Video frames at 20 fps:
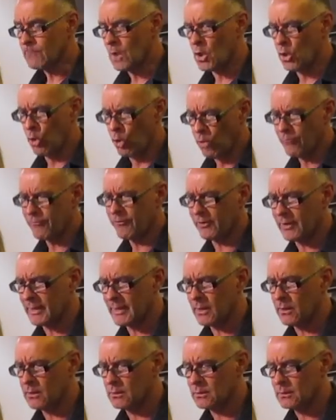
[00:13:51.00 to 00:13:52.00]
and
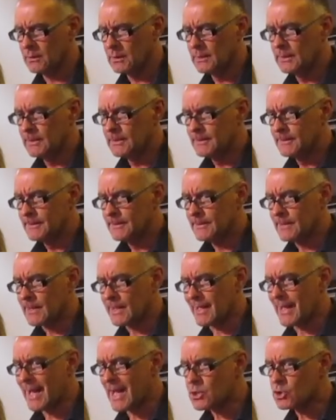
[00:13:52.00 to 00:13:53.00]
hopefully I'll
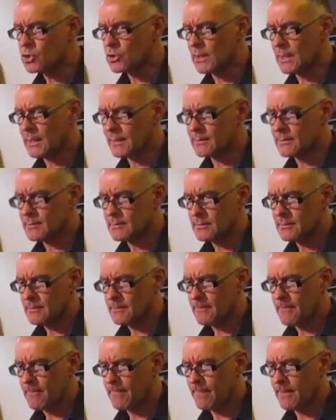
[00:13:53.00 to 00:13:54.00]
graduate
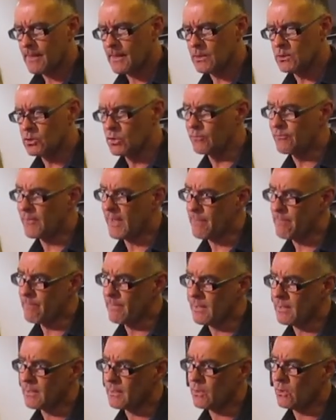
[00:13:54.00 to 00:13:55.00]
in
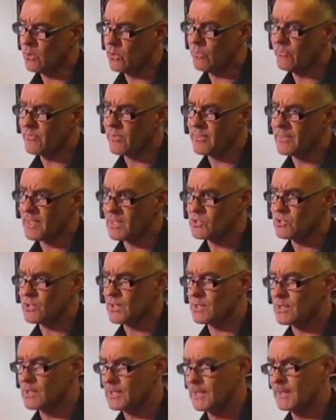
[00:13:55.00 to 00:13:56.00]
November of this
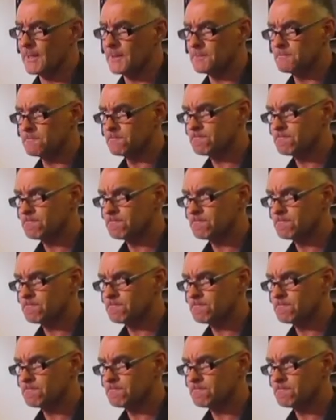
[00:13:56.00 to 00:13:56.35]
year.